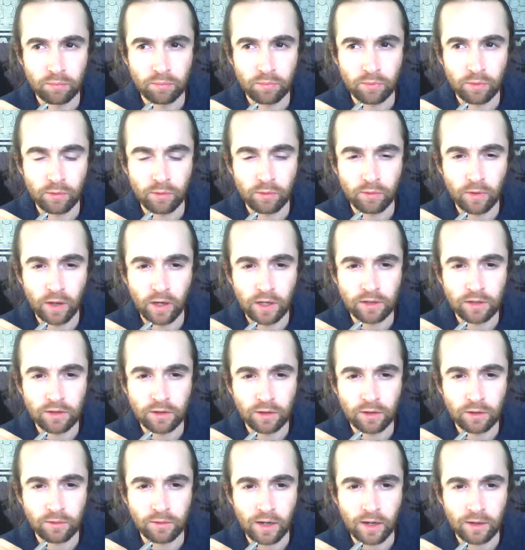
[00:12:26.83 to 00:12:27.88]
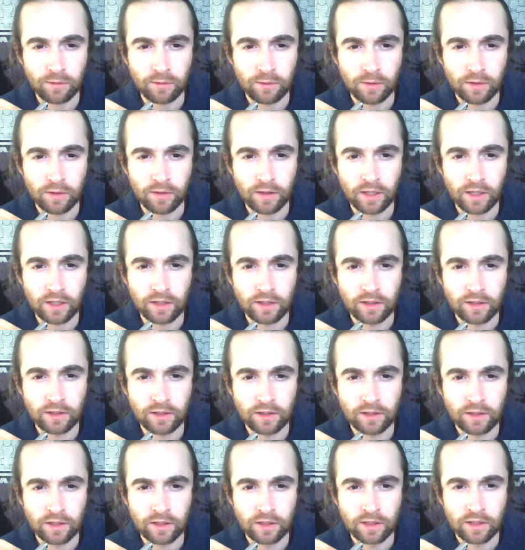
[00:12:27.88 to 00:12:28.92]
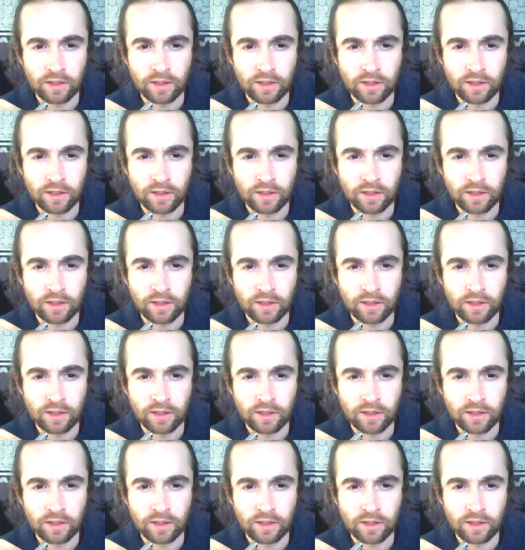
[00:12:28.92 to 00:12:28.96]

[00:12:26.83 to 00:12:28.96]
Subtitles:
provider of everything, and